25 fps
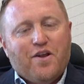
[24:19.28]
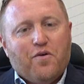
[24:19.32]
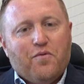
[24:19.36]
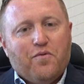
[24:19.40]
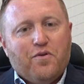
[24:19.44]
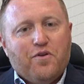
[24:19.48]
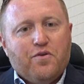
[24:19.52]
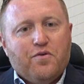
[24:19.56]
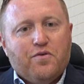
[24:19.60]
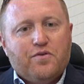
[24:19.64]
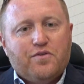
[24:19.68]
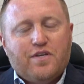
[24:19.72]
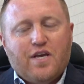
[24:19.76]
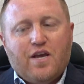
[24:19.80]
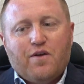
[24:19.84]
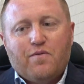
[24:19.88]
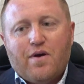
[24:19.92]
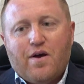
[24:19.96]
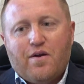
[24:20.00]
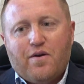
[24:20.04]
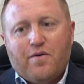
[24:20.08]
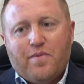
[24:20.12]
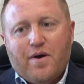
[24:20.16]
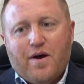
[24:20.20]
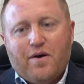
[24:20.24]
When you say
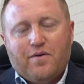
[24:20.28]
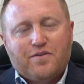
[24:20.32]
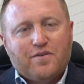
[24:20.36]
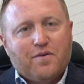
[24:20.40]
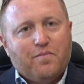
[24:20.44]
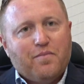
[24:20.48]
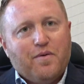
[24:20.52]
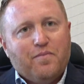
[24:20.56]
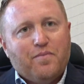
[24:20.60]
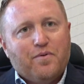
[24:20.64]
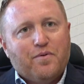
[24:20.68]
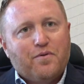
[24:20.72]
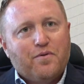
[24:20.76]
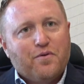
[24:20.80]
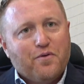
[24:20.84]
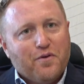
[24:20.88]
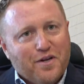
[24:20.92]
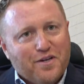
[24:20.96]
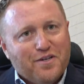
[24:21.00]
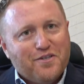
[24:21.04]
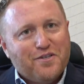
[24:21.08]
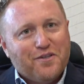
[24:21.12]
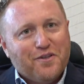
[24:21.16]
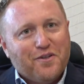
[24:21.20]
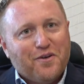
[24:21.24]
roundabout, some people
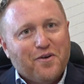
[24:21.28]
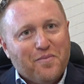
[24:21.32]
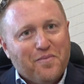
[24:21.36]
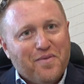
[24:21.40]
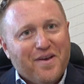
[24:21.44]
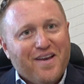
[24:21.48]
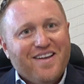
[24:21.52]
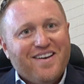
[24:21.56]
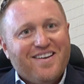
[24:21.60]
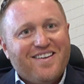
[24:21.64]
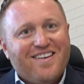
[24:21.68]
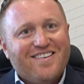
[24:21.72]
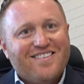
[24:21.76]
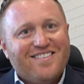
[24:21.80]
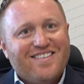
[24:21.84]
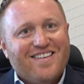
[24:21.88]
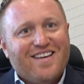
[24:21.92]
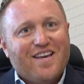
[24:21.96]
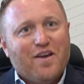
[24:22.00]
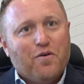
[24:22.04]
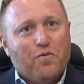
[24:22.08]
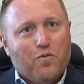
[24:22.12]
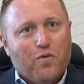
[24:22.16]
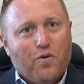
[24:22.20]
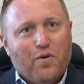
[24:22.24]
cringe a little bit because they
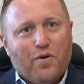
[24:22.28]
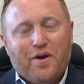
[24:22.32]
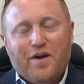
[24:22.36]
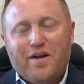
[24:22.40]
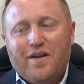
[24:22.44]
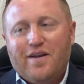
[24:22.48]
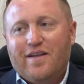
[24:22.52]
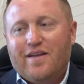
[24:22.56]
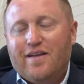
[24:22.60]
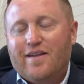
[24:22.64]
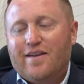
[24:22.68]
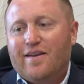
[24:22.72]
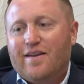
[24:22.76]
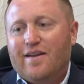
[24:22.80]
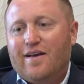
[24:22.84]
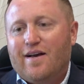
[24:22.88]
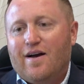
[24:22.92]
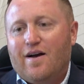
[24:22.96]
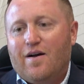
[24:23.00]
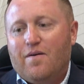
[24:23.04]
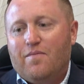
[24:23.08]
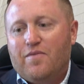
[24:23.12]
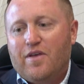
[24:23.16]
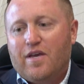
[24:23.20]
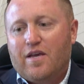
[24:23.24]
get worried,
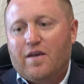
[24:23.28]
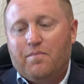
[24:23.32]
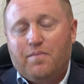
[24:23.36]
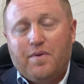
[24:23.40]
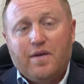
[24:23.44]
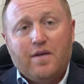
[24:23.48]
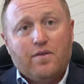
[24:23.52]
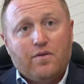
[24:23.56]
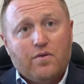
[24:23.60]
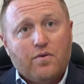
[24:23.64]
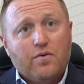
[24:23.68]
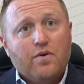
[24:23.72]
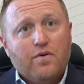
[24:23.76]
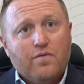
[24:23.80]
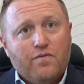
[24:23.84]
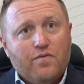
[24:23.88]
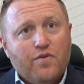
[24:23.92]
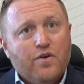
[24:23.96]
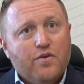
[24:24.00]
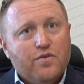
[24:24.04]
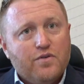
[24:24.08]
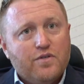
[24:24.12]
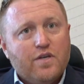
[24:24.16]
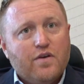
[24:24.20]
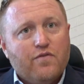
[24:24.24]
and they can be a little
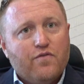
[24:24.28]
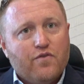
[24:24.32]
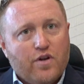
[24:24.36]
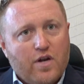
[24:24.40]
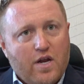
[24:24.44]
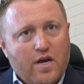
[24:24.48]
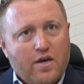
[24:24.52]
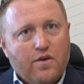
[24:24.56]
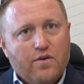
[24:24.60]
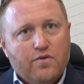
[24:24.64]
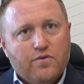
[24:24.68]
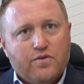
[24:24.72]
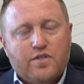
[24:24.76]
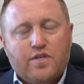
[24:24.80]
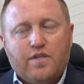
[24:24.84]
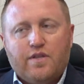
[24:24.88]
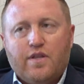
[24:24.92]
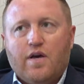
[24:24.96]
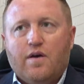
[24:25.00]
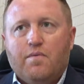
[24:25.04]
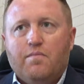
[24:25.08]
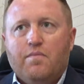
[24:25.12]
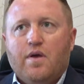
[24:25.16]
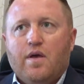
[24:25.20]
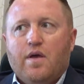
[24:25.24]
confusing if you're not used to
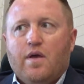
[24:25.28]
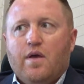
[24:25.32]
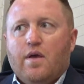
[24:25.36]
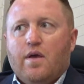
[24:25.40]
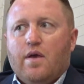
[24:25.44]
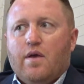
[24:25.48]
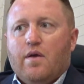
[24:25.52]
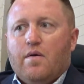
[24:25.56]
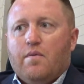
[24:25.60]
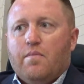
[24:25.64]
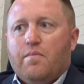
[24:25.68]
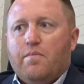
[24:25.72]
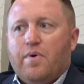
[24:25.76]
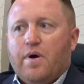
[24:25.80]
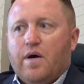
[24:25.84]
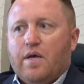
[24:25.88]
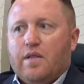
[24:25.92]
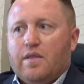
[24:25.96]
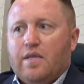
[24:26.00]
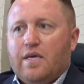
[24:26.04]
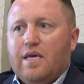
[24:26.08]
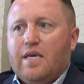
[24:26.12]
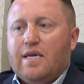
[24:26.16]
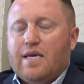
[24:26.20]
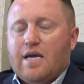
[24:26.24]
them.
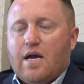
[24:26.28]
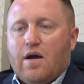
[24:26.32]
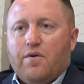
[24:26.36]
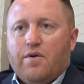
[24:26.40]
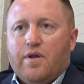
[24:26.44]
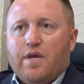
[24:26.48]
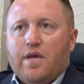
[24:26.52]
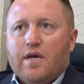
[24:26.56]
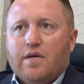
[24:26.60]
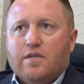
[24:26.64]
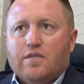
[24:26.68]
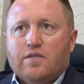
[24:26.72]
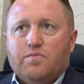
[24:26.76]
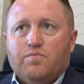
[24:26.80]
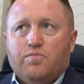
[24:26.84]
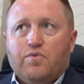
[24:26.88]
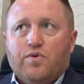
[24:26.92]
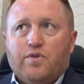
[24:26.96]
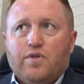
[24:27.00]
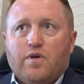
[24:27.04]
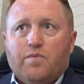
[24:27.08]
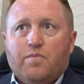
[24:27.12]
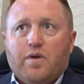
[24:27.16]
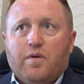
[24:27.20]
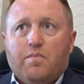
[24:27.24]
But Lee County has
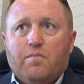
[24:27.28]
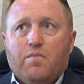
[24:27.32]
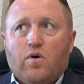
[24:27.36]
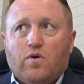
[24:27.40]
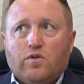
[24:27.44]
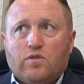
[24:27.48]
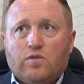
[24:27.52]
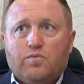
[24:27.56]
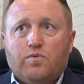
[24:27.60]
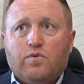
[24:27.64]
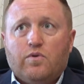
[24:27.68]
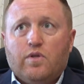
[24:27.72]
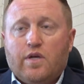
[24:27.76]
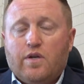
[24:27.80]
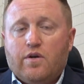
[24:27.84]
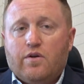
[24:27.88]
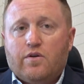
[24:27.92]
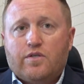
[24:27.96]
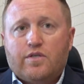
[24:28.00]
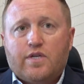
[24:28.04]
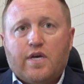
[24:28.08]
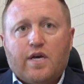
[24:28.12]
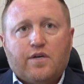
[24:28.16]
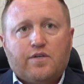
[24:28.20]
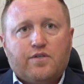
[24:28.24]
put them in multiple
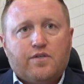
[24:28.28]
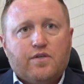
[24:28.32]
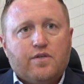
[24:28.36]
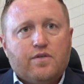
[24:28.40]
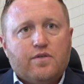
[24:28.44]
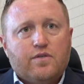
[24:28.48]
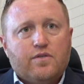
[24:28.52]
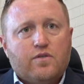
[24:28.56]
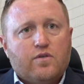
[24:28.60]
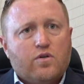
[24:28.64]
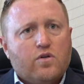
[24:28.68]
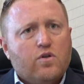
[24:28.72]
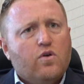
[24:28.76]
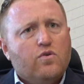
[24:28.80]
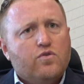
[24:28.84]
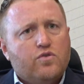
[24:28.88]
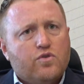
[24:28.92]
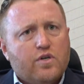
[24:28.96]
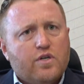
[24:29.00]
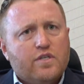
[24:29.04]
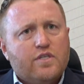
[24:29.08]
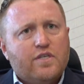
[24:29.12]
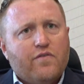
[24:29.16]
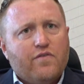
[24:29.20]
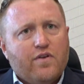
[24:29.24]
intersections,
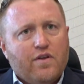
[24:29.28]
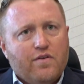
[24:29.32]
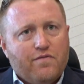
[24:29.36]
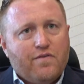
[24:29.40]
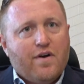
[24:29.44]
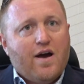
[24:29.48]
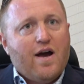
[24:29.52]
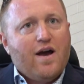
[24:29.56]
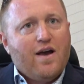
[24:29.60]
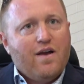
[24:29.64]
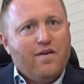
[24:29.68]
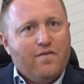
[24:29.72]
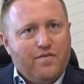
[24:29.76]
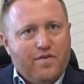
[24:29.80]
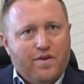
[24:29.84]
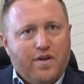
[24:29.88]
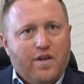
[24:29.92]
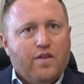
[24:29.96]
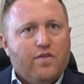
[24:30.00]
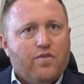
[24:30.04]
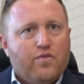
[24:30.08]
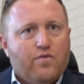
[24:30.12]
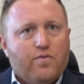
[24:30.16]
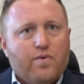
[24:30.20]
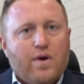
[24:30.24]
closer to 75
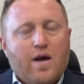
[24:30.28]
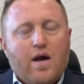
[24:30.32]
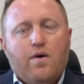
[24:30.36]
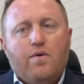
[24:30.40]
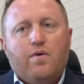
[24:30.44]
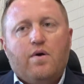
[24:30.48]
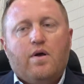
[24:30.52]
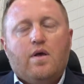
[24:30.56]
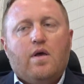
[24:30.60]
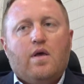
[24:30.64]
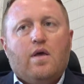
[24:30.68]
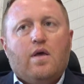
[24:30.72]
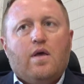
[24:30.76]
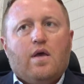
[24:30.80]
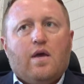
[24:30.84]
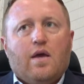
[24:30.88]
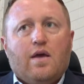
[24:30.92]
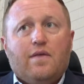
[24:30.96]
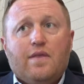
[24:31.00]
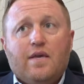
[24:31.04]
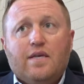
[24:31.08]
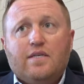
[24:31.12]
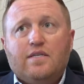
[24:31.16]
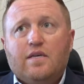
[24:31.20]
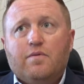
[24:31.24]
and throughout.
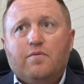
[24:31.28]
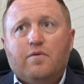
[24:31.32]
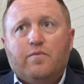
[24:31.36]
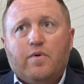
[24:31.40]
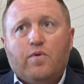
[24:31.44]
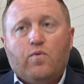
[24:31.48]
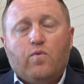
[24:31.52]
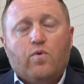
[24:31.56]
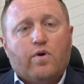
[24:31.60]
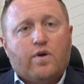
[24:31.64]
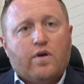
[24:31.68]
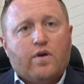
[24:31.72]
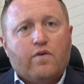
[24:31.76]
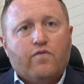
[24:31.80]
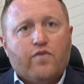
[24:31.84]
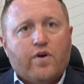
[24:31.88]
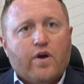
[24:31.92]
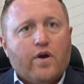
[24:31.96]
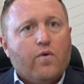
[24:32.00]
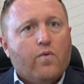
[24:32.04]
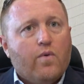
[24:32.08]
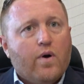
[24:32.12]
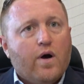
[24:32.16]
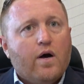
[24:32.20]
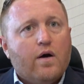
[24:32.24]
And they seem to be working
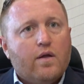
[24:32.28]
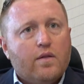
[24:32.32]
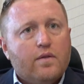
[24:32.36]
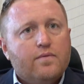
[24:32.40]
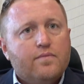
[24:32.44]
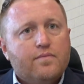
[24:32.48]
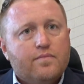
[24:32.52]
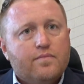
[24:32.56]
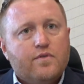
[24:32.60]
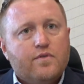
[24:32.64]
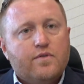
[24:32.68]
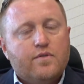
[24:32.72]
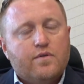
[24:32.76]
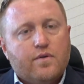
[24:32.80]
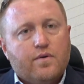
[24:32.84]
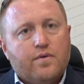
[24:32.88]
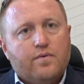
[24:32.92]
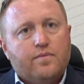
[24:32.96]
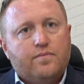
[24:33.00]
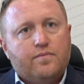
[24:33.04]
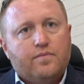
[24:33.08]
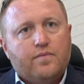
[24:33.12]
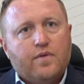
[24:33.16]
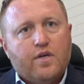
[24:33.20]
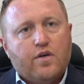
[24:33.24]
very well.
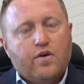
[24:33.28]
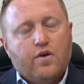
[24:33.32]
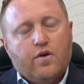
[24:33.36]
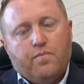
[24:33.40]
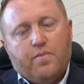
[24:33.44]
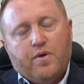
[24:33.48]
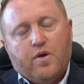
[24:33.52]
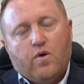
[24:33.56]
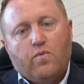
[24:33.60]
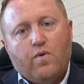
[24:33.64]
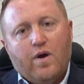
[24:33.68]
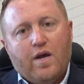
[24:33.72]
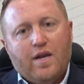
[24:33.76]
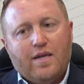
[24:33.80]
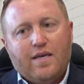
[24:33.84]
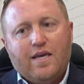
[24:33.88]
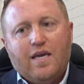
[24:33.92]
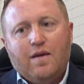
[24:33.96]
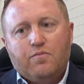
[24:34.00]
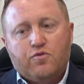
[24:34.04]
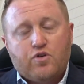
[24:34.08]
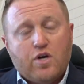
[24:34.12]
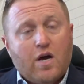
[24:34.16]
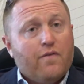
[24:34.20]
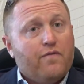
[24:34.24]
So it could be a way to
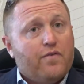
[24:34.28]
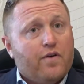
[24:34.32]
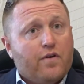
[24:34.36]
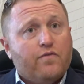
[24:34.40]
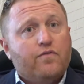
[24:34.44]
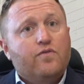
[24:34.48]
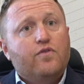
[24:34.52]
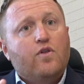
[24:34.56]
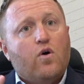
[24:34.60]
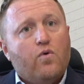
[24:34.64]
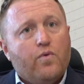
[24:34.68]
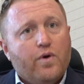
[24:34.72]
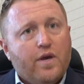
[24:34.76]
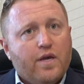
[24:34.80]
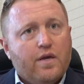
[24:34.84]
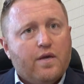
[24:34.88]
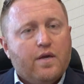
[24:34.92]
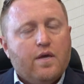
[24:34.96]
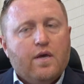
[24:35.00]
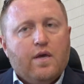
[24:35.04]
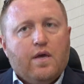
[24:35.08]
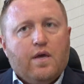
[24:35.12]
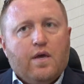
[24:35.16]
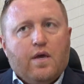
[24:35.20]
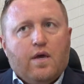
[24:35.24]
keep traffic
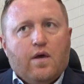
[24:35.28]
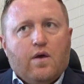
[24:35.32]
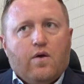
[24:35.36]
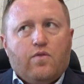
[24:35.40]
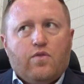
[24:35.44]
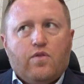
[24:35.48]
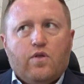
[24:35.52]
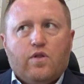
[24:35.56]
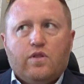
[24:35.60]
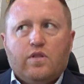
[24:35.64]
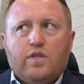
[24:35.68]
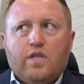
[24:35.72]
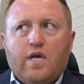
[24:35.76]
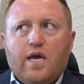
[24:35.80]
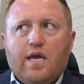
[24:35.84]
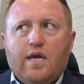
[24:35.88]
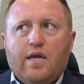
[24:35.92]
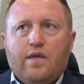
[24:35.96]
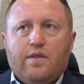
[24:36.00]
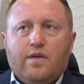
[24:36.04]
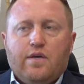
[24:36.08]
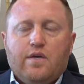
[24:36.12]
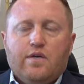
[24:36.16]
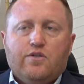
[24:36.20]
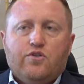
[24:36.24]
flowing.
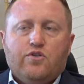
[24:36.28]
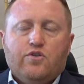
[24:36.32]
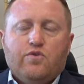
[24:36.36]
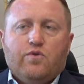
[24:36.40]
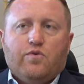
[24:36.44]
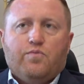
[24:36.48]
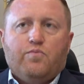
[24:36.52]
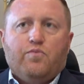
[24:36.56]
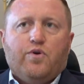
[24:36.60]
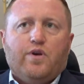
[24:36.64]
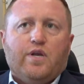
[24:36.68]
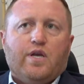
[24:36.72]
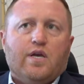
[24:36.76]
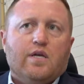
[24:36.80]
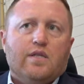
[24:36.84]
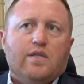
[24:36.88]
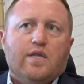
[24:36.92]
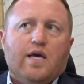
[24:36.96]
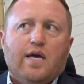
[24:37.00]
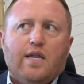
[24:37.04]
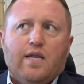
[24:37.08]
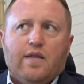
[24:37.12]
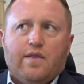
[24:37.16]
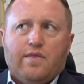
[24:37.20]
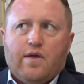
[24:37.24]
The issue with putting a
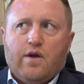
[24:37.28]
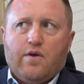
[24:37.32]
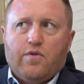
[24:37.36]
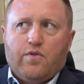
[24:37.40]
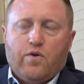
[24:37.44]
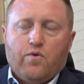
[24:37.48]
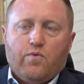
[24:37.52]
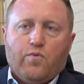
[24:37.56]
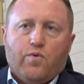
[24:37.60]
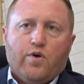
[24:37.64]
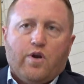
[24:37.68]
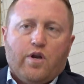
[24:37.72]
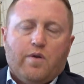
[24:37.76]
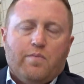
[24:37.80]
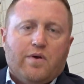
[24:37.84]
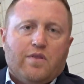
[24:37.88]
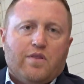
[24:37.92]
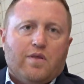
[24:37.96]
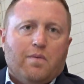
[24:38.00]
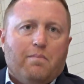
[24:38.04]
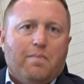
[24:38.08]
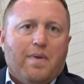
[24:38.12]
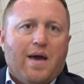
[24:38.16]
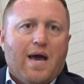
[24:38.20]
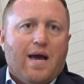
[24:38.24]
light in there, they're worried about
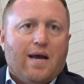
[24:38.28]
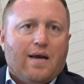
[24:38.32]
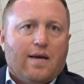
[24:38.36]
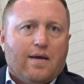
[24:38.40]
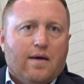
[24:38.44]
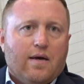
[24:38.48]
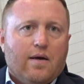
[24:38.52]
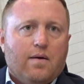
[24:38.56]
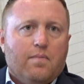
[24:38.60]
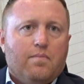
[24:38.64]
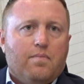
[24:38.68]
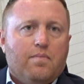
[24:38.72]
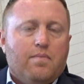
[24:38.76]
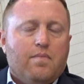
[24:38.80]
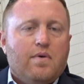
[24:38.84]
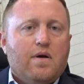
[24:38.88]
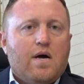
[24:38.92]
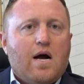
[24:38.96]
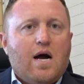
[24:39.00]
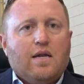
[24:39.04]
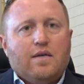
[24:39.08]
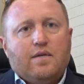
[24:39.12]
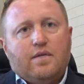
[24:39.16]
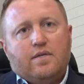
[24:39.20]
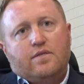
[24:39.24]
the backup
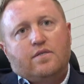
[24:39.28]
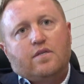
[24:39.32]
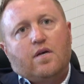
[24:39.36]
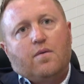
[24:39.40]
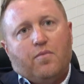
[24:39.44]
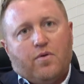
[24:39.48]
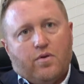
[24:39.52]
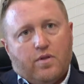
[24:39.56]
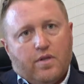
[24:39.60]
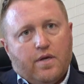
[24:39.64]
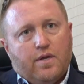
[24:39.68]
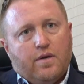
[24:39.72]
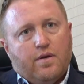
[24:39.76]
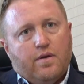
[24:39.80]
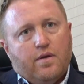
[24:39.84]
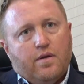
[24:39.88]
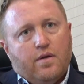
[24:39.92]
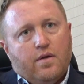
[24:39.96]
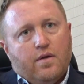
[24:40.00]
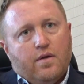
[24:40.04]
onto Summerlin.